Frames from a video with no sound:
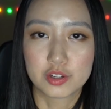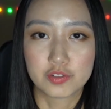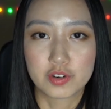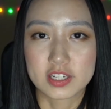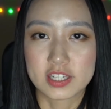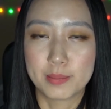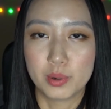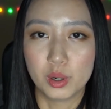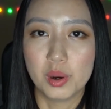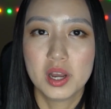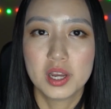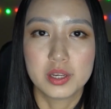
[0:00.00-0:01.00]
for
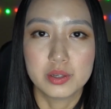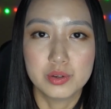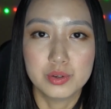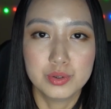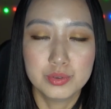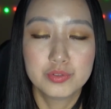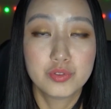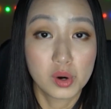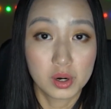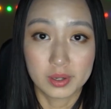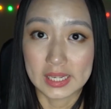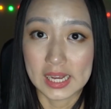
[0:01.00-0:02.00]
example,
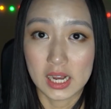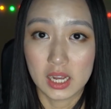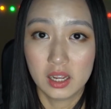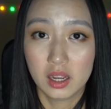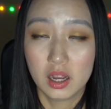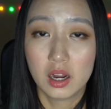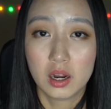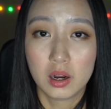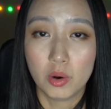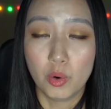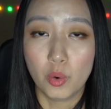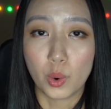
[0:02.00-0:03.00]
euphoria
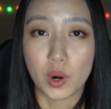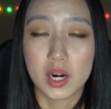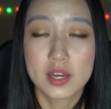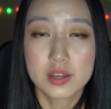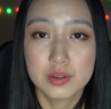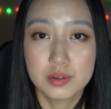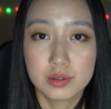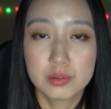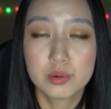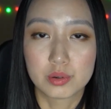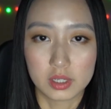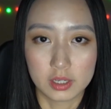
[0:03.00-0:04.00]
or
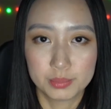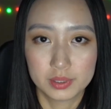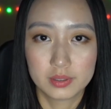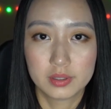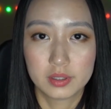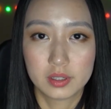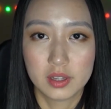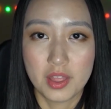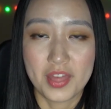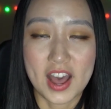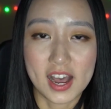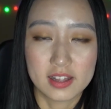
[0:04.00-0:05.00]
Europe.
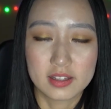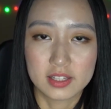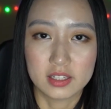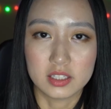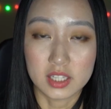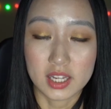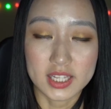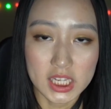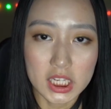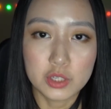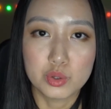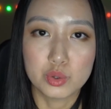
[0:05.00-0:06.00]
That the
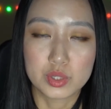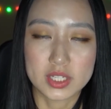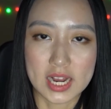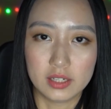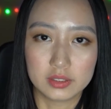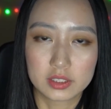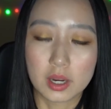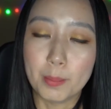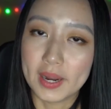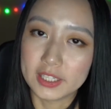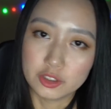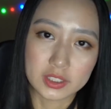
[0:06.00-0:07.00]
EU sound
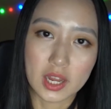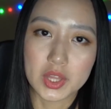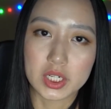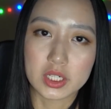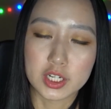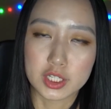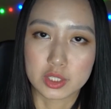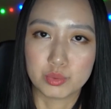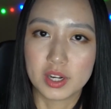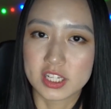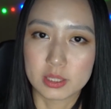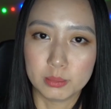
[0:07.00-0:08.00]
combined together is
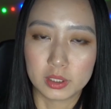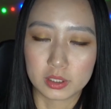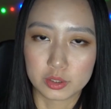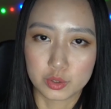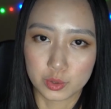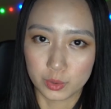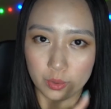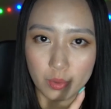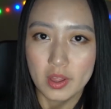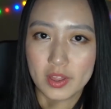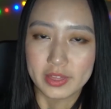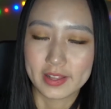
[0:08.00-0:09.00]
really similar to
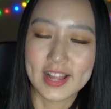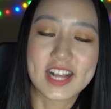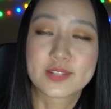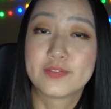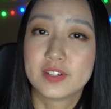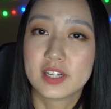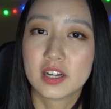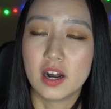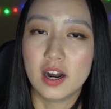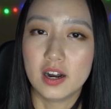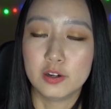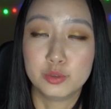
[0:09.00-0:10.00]
the last
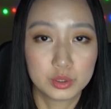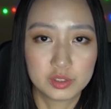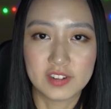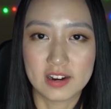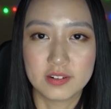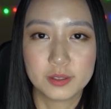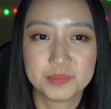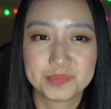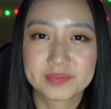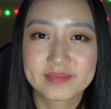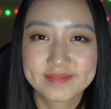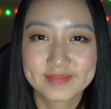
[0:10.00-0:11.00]
root vowel.
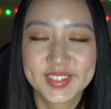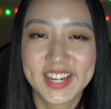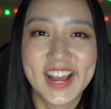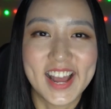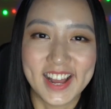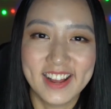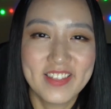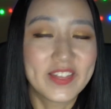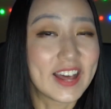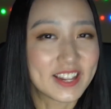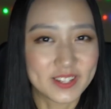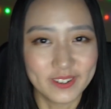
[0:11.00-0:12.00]
And
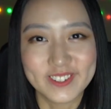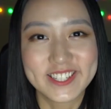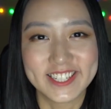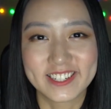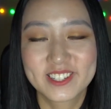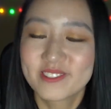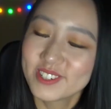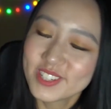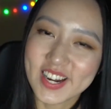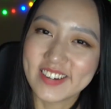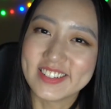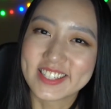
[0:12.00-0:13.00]
that's all 6 root
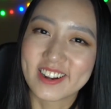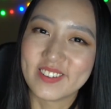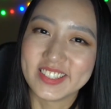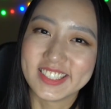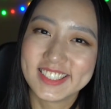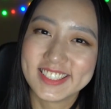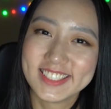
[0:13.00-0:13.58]
vowels covered.